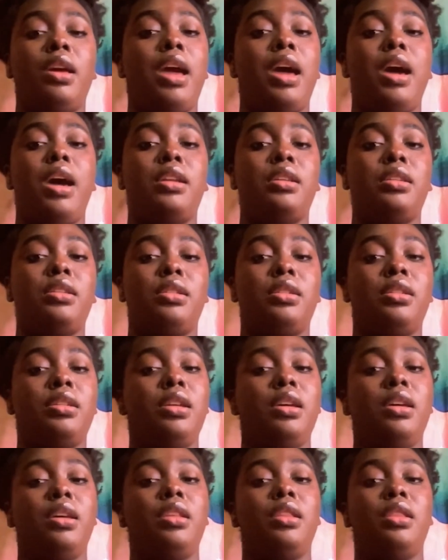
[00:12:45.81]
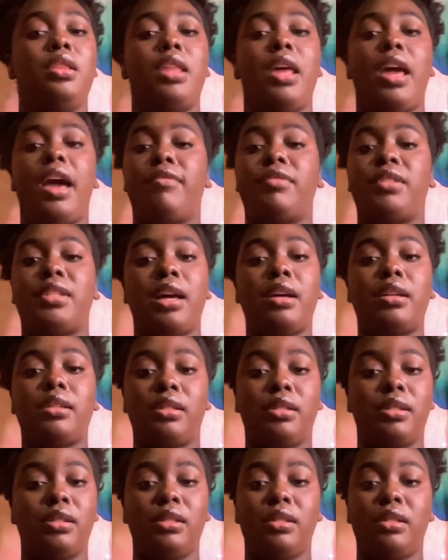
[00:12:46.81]
and they have
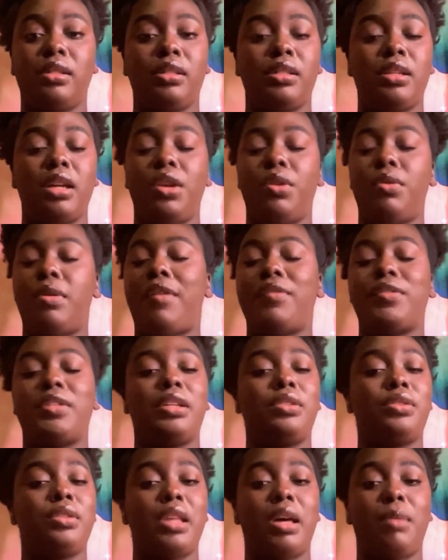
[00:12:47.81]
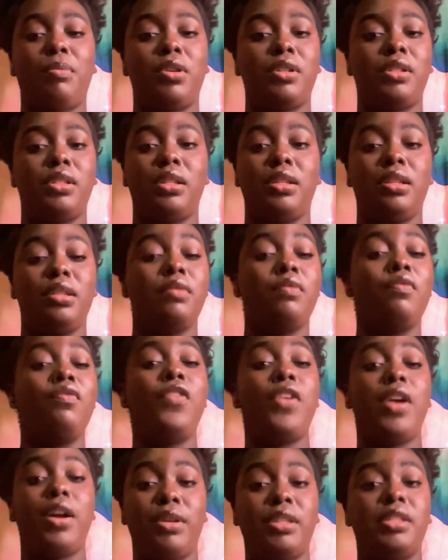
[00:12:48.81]
sex, and you have sex with that person. It's
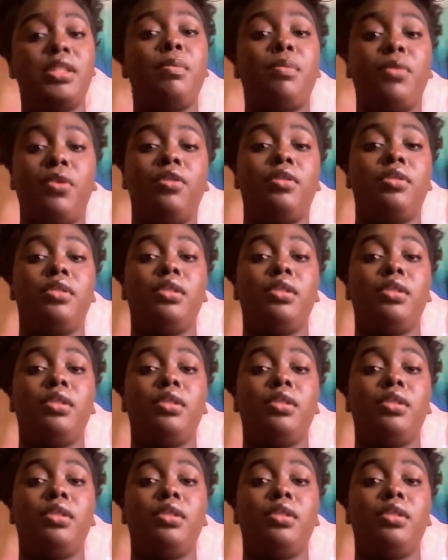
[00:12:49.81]
very simple.